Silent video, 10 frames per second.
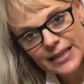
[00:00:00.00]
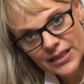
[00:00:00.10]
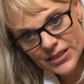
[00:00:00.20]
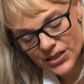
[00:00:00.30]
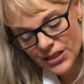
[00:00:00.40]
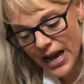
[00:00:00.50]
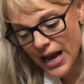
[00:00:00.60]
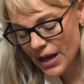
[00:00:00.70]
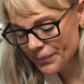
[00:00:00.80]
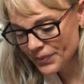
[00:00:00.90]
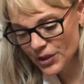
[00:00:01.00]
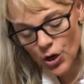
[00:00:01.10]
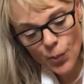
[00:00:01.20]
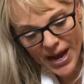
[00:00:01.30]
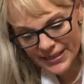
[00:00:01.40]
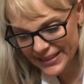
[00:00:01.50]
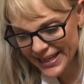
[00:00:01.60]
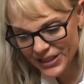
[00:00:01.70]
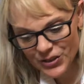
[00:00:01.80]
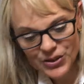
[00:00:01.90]
Let's go back to
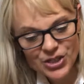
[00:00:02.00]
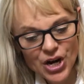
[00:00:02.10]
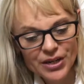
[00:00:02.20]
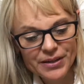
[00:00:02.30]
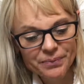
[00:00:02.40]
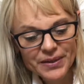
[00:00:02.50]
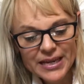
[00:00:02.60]
getting you started.